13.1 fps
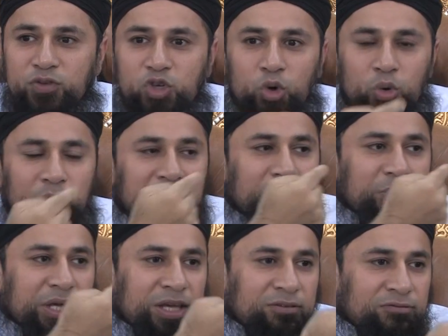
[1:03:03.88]
of joining
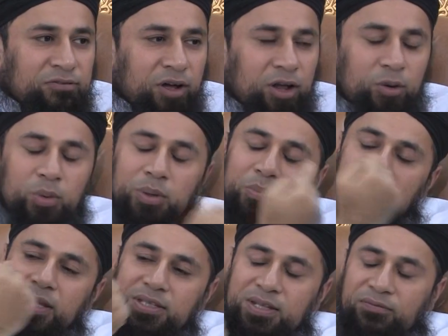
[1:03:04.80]
me and following
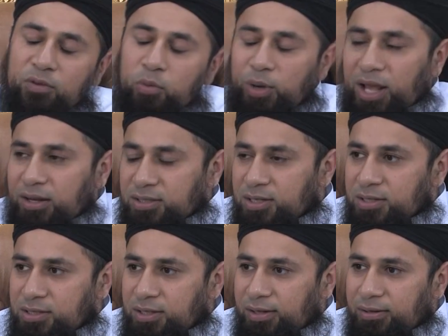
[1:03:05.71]
me as everyone else
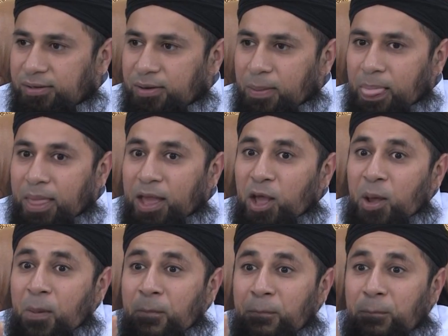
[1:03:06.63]
has done.
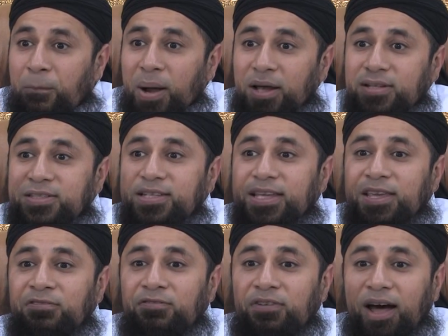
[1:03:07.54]
But
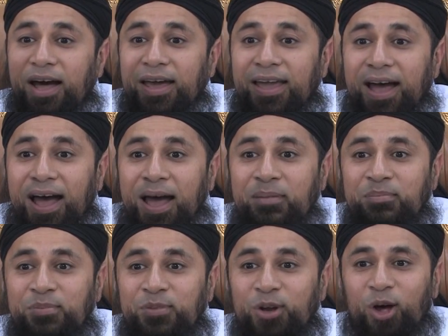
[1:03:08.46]
if I
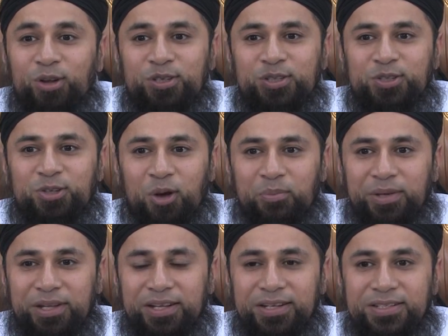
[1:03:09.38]
am not
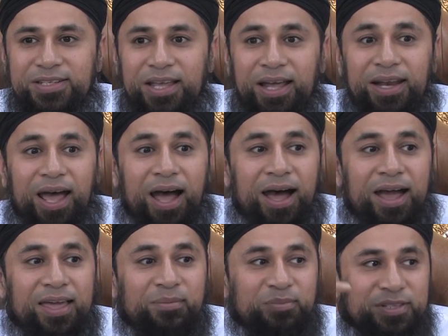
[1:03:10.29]
dominant and
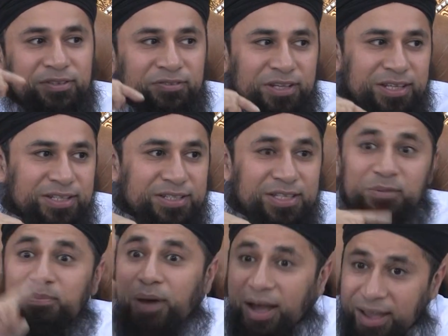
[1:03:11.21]
I am
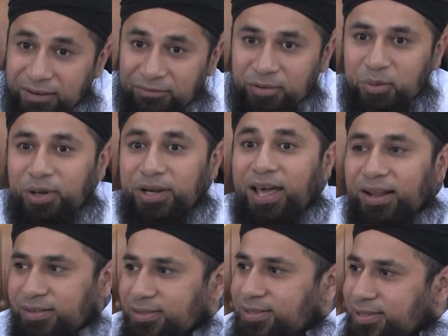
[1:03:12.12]
defeated by everyone
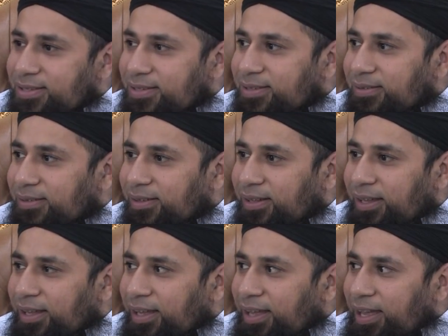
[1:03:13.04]
else,
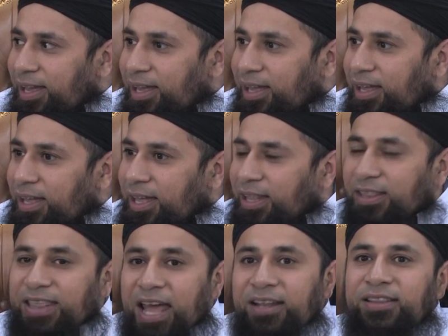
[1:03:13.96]

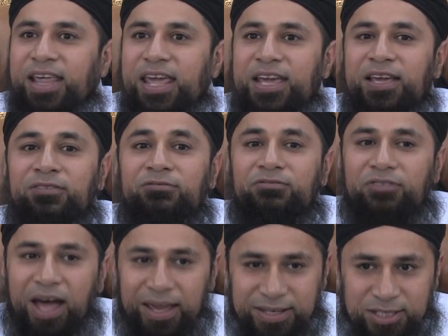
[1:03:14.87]
then they can
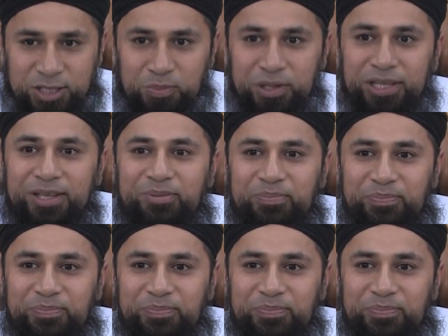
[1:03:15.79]
fight me.